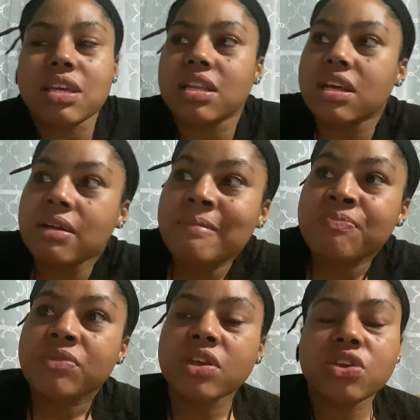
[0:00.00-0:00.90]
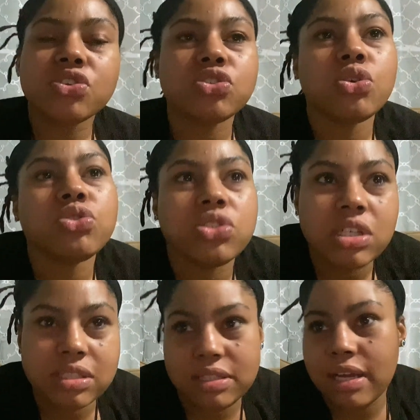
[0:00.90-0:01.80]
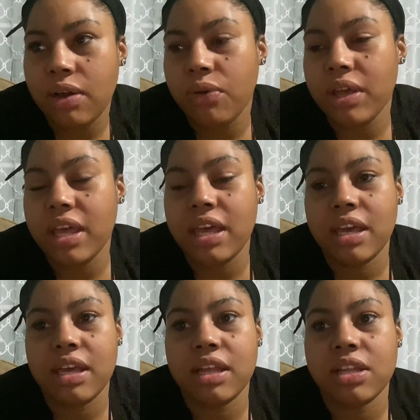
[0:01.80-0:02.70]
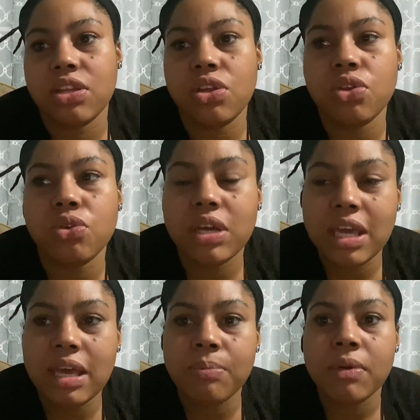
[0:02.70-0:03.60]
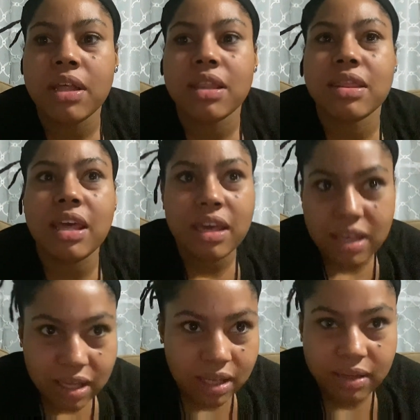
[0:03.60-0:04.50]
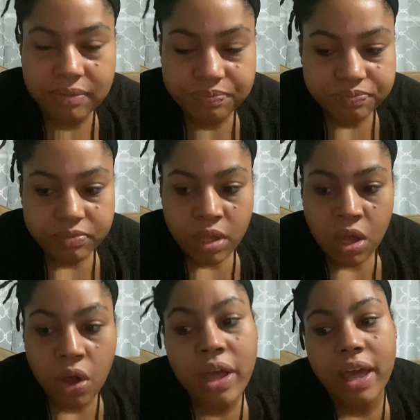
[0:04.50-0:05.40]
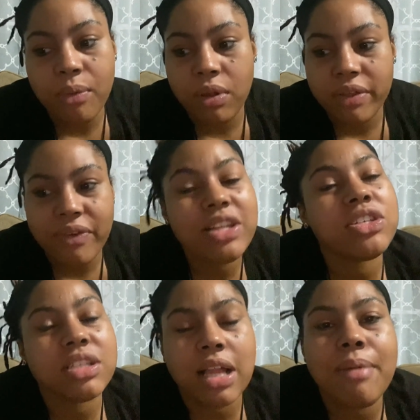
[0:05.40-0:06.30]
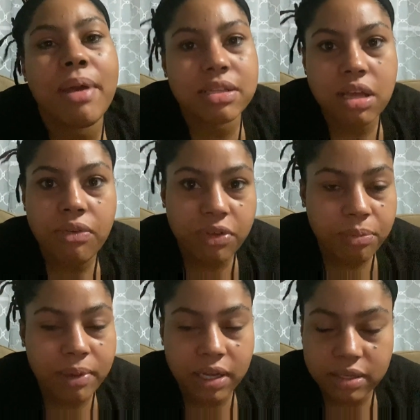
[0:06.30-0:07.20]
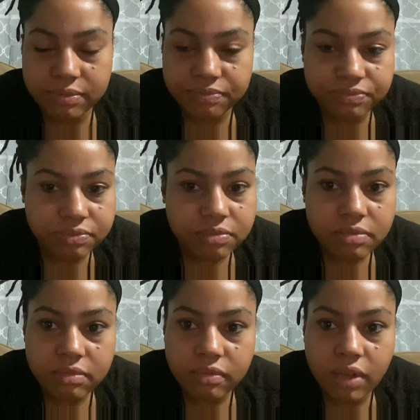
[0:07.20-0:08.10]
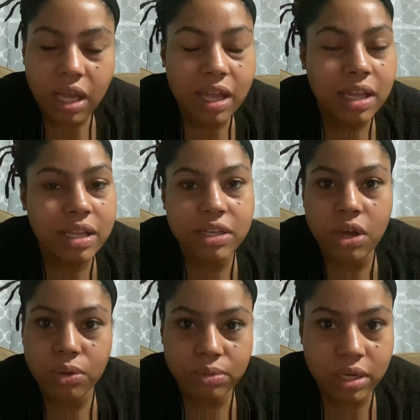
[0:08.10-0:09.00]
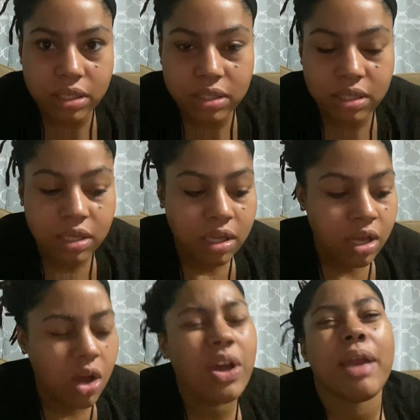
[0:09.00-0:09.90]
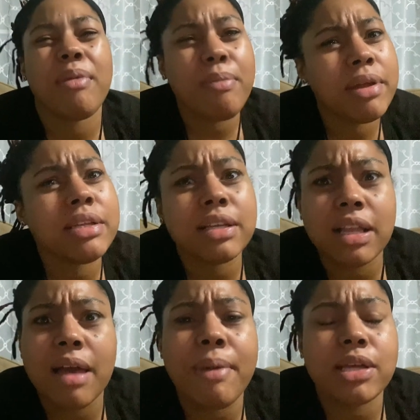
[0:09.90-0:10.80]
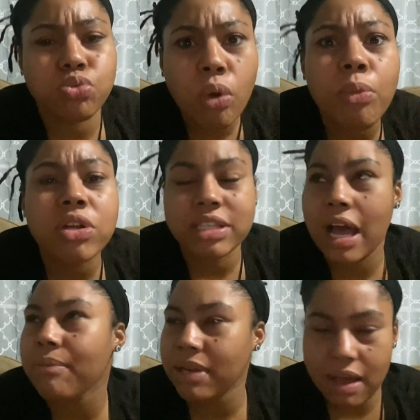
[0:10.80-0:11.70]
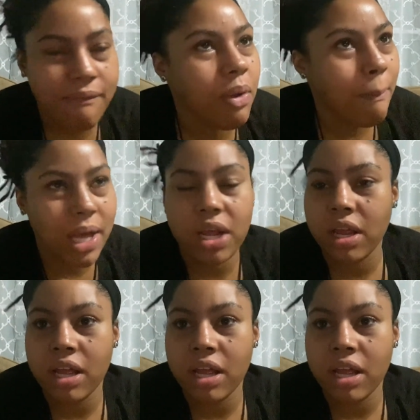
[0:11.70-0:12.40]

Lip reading: and you're so stressed out, and you keep thinking, okay, well, if I just climax, I'll feel better. And it don't work. Okay, maybe I need to climax one more time and I'll feel better.